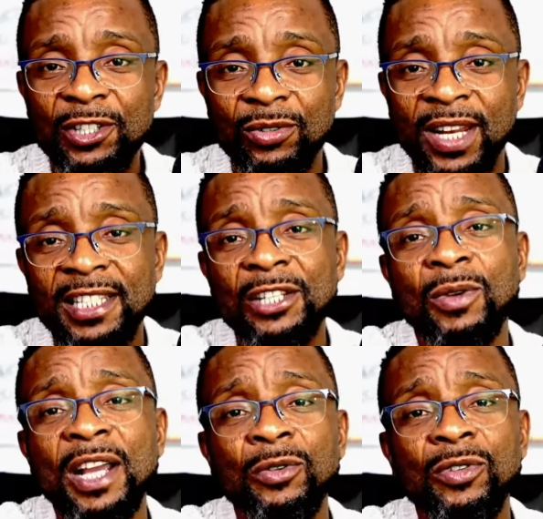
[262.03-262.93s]
That is
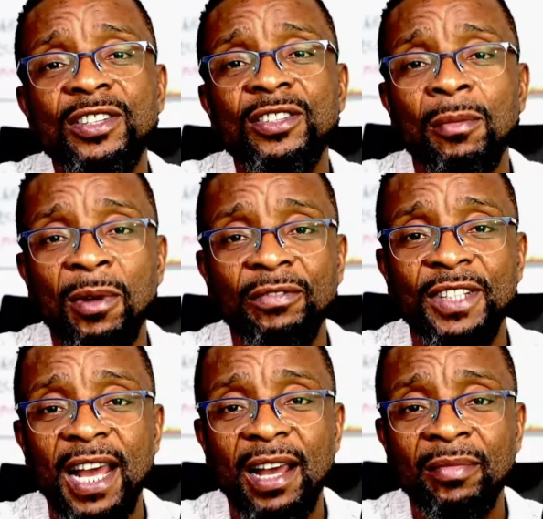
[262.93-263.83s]
why you see some of
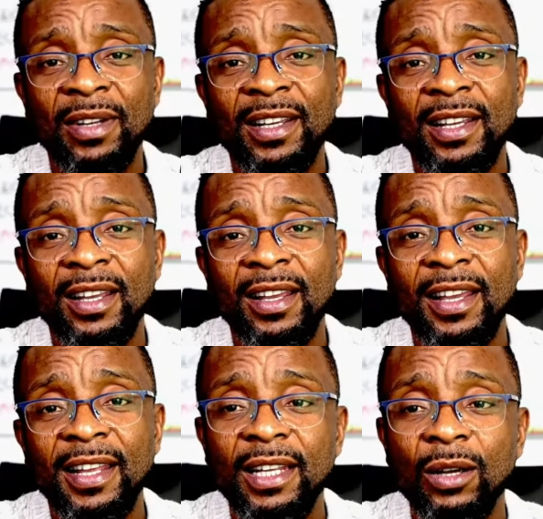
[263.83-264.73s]
them.
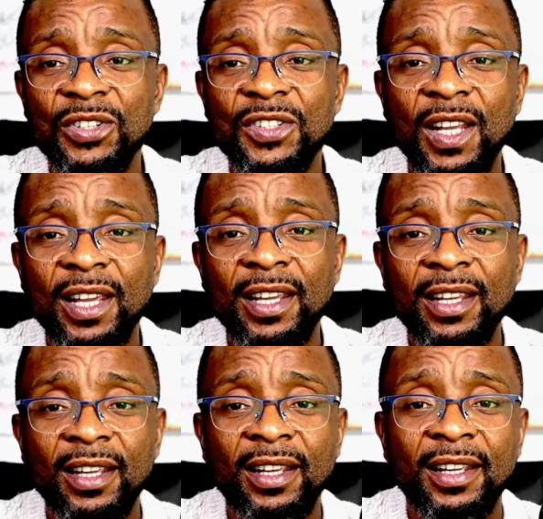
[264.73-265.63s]
They will
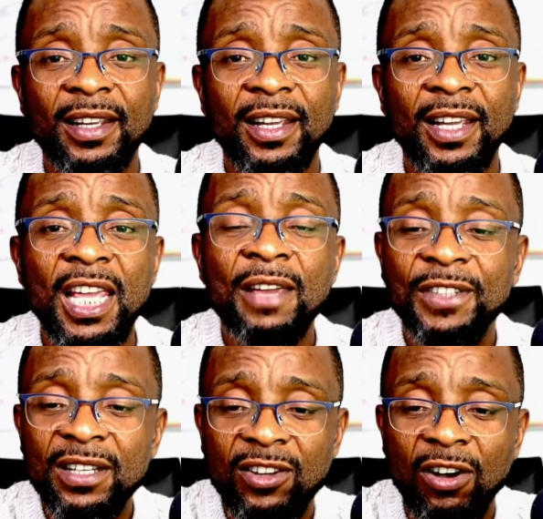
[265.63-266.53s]
say, if
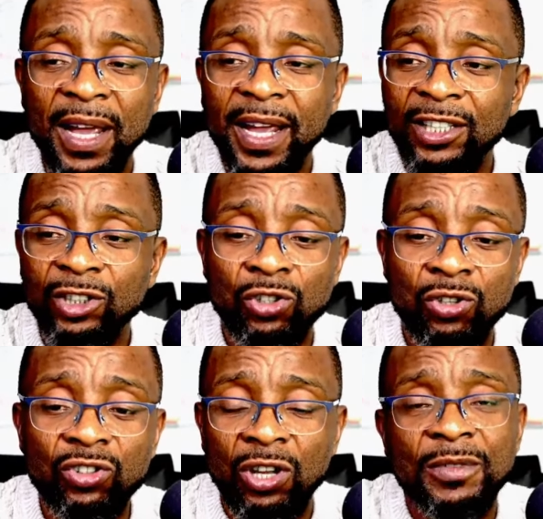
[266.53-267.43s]
this government can just do
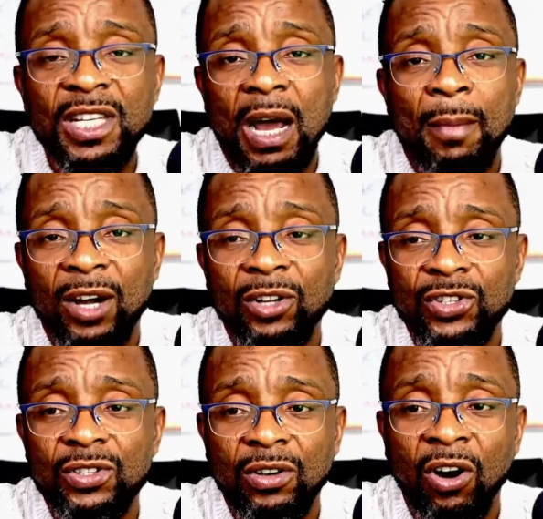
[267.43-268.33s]
something about
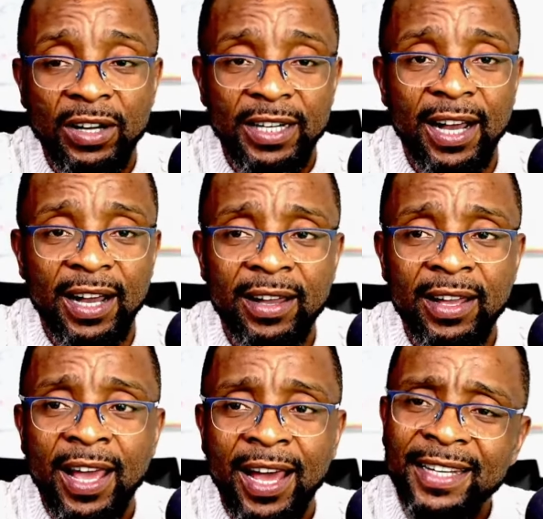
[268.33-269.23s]
hunger,
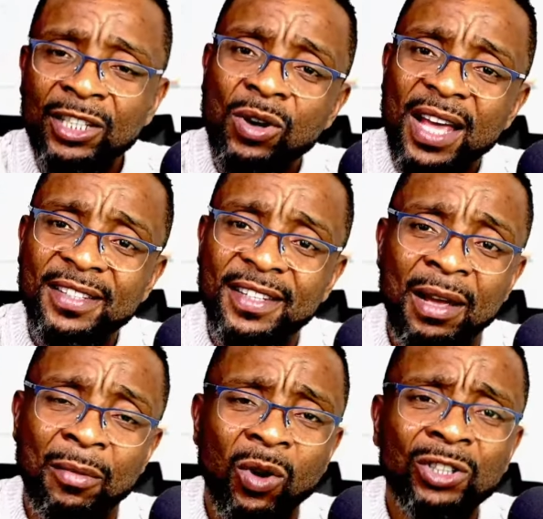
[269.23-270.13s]
and then you ask
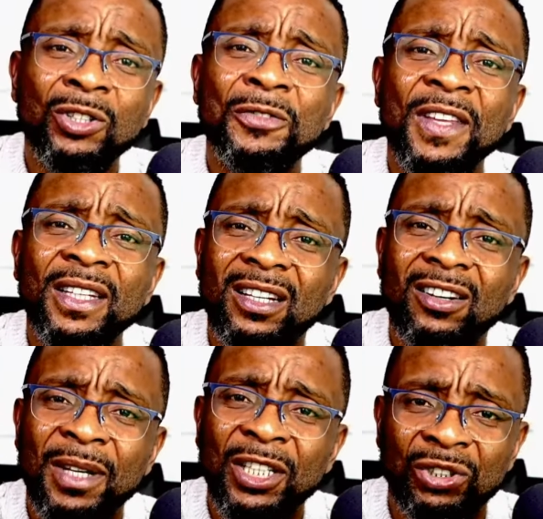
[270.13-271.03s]
them, do you think the
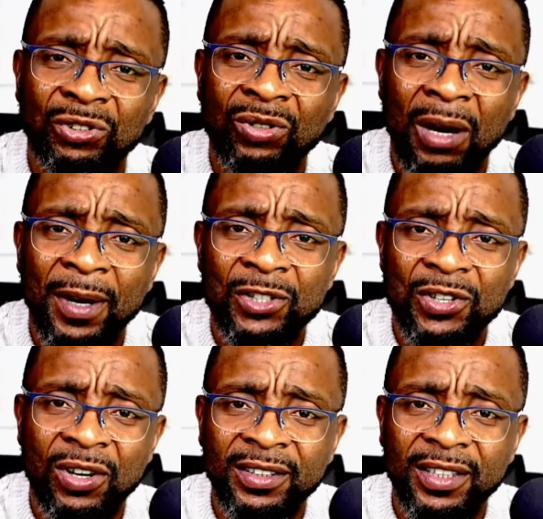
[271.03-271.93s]
government should do about
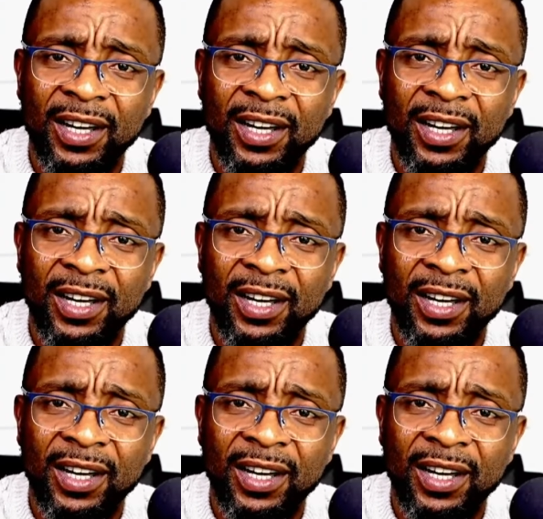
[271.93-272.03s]
hunger?